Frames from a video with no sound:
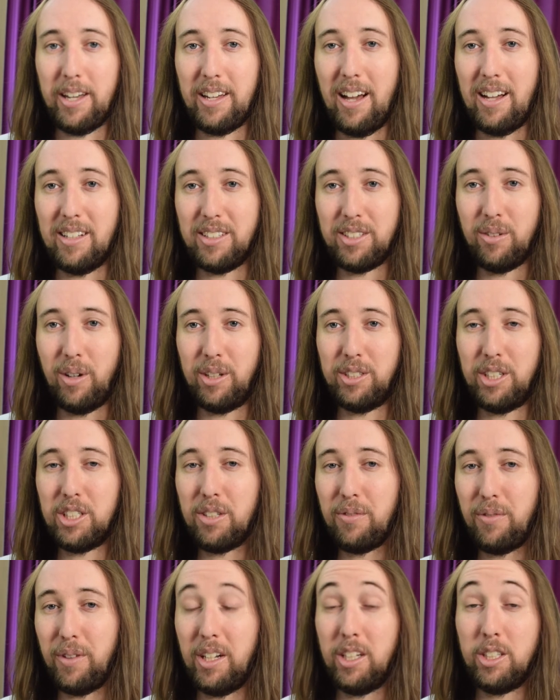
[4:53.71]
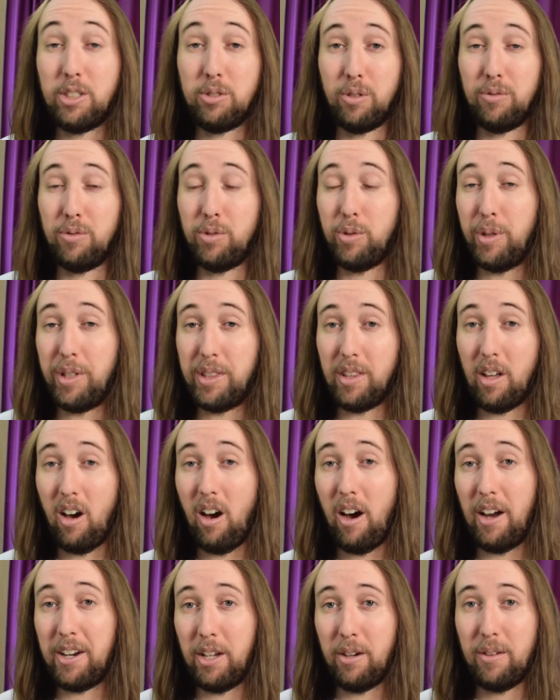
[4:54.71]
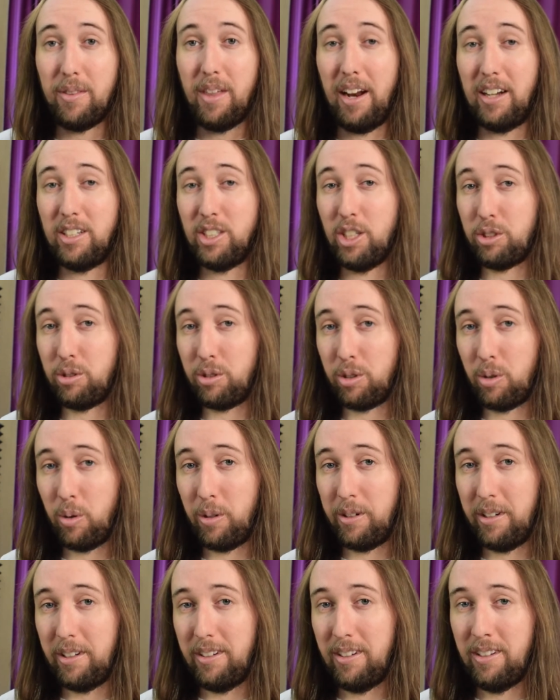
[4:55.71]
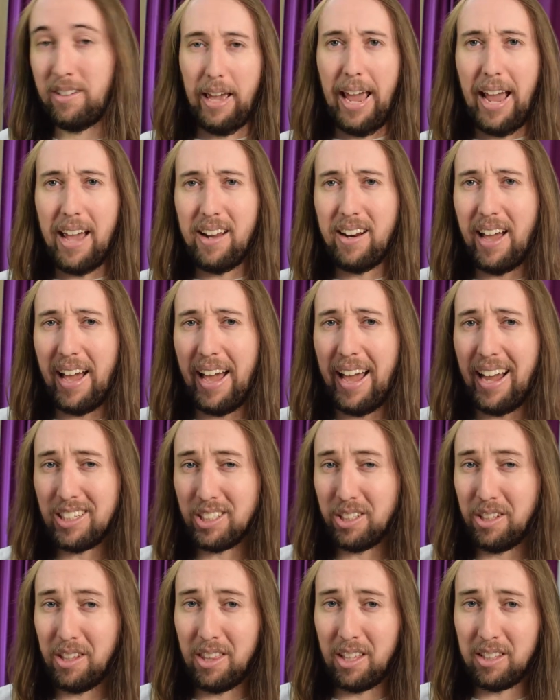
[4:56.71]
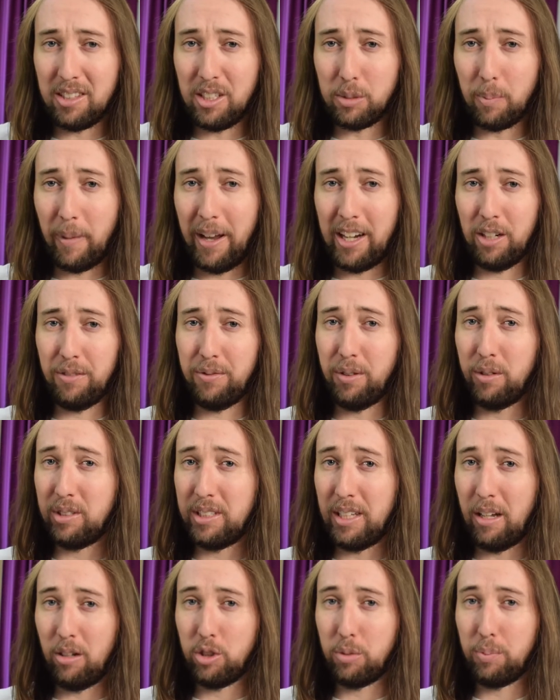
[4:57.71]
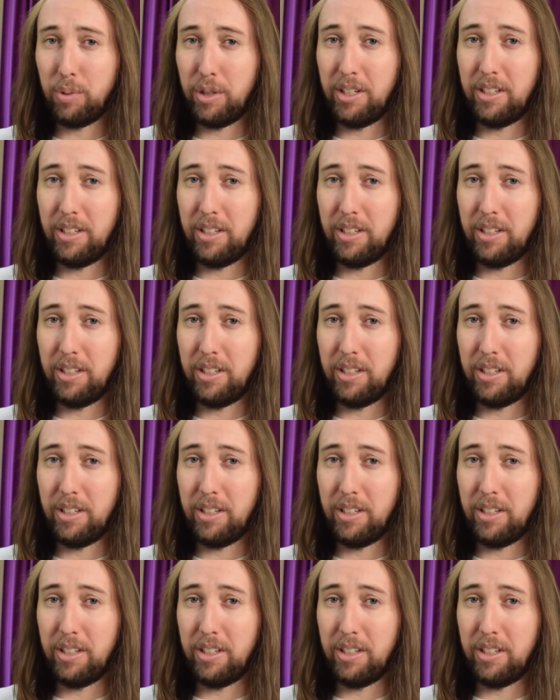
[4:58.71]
guys, so I just finished reviewing the audio that I just recorded, and I actually think this microphone sounds pretty